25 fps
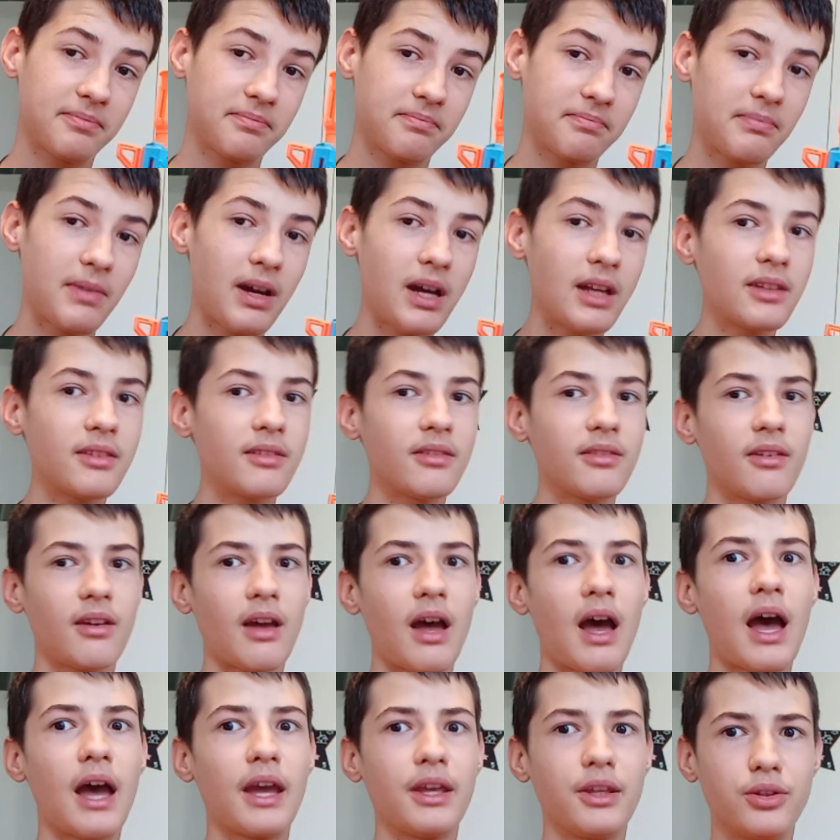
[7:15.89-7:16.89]
But
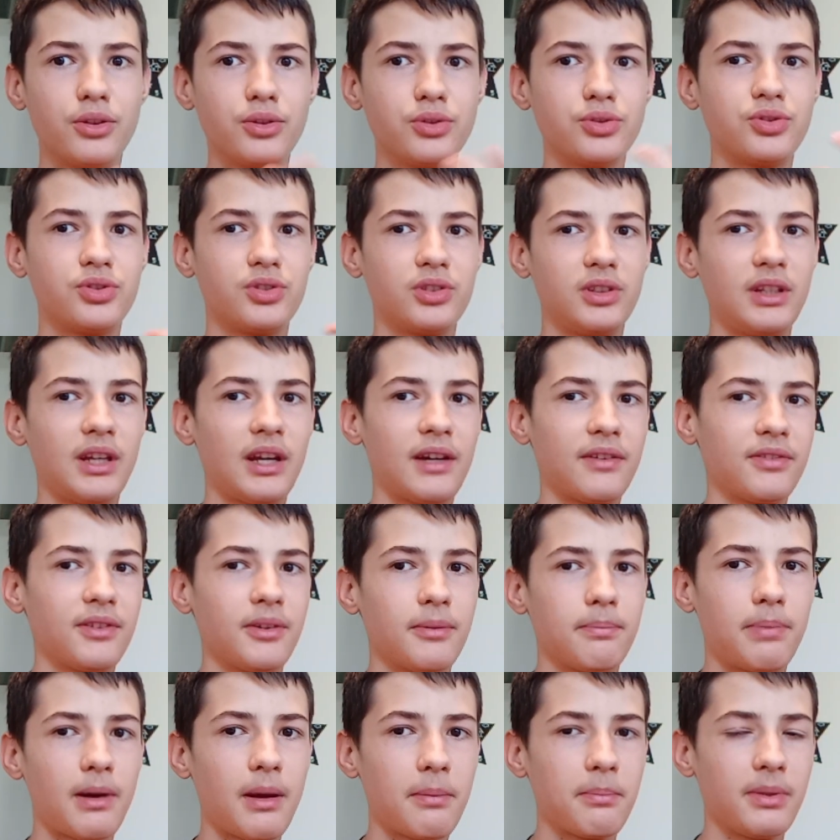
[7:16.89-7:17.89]
I usually, after
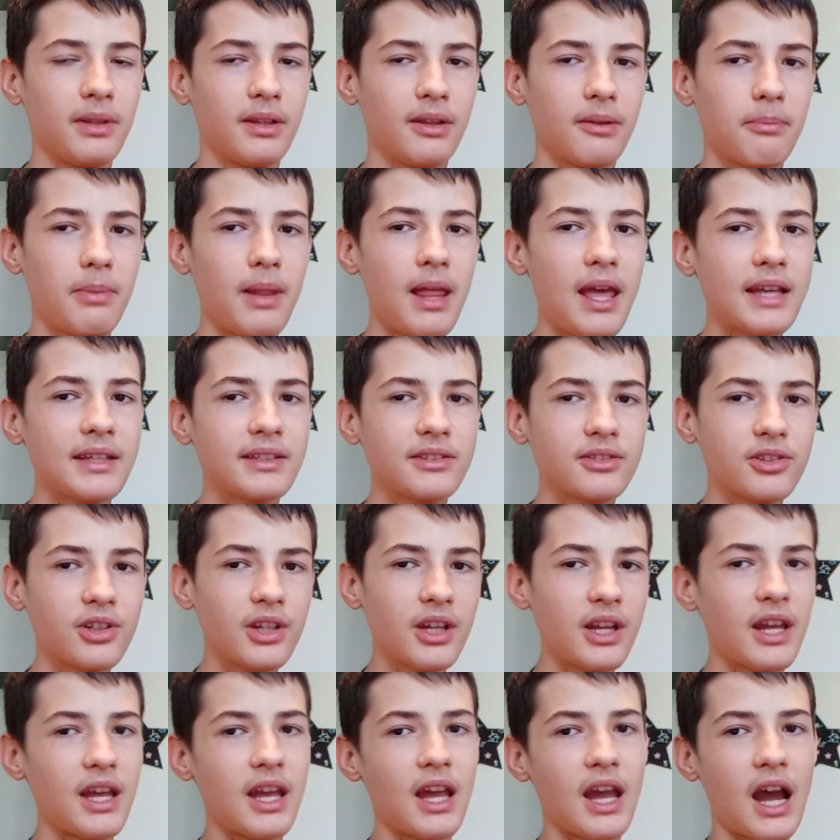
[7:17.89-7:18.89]
pumping the blaster,
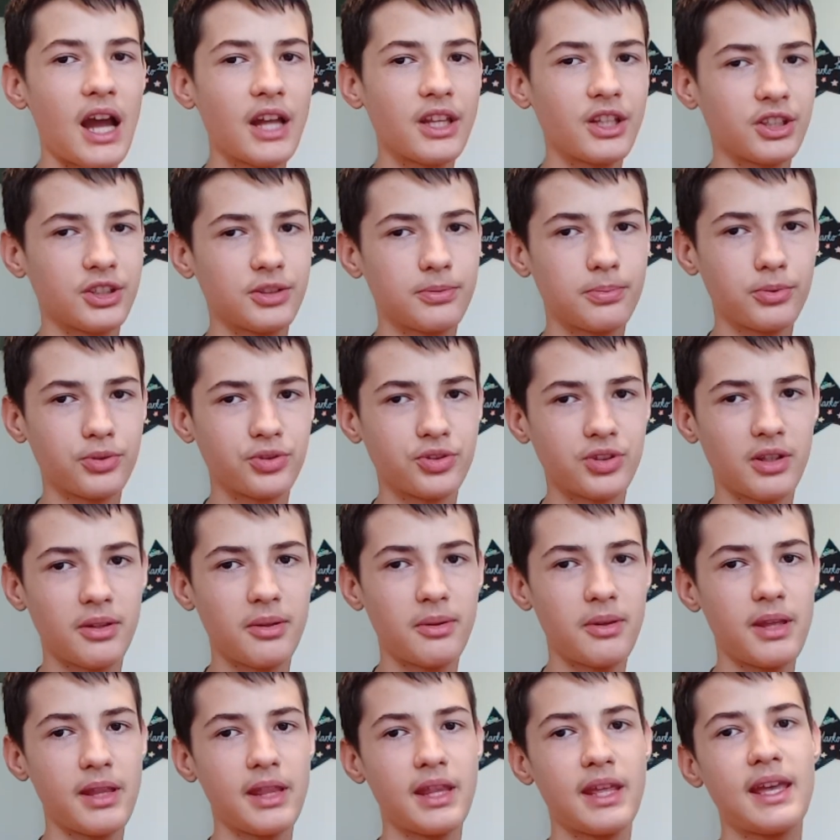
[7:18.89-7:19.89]
I just push
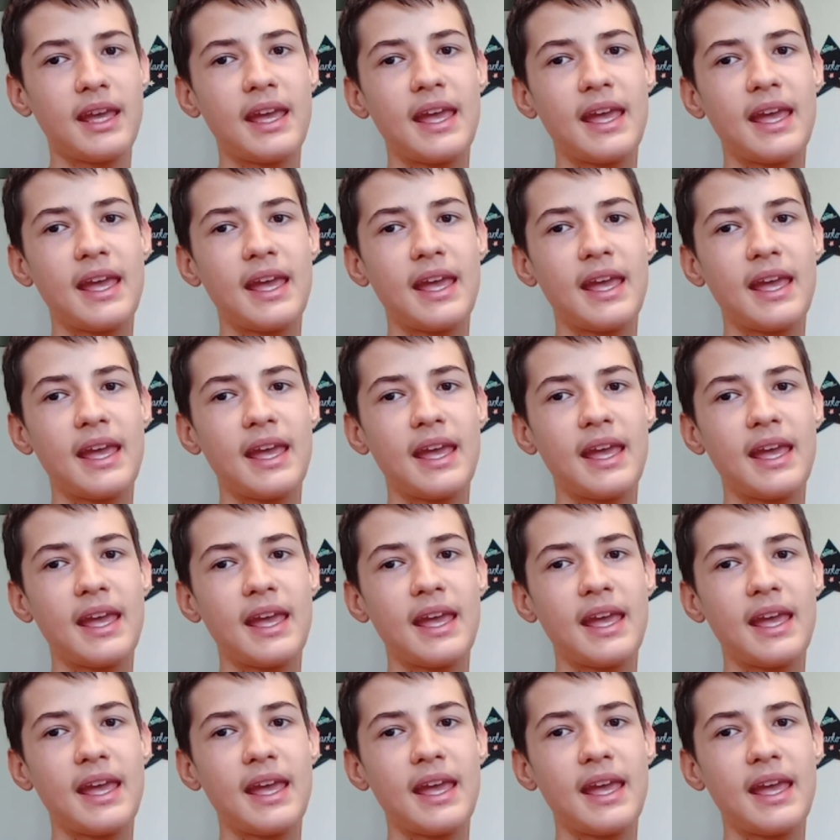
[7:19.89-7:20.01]
them in.